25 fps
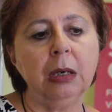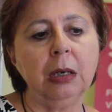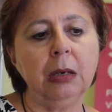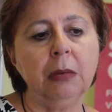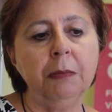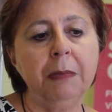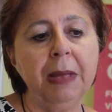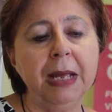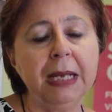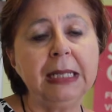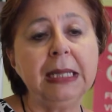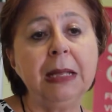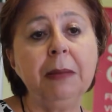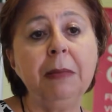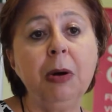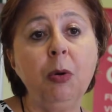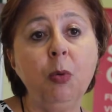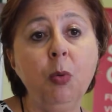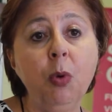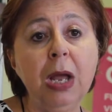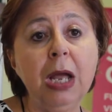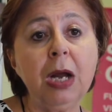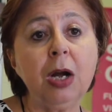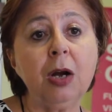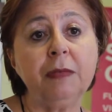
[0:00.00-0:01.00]
make them
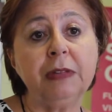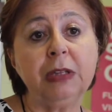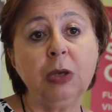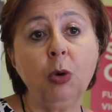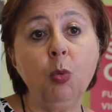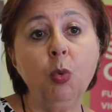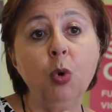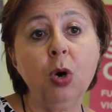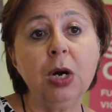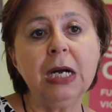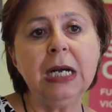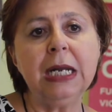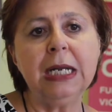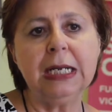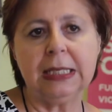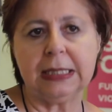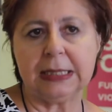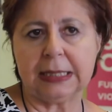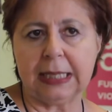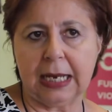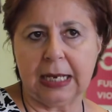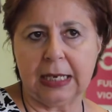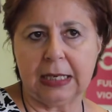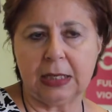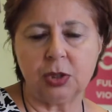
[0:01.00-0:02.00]
aware of the warning
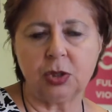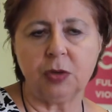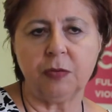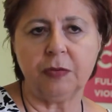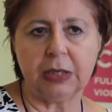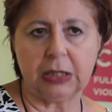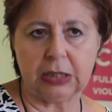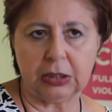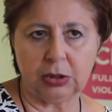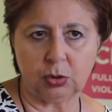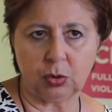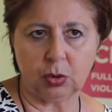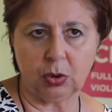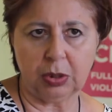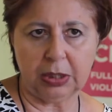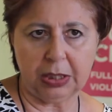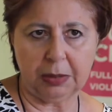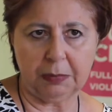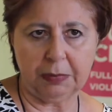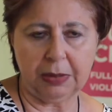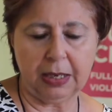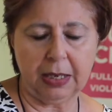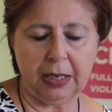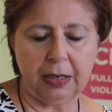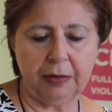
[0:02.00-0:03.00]
signs of a controlling
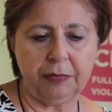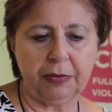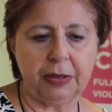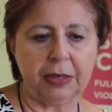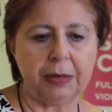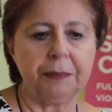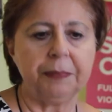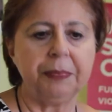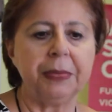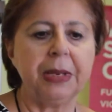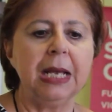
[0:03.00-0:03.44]
behavior.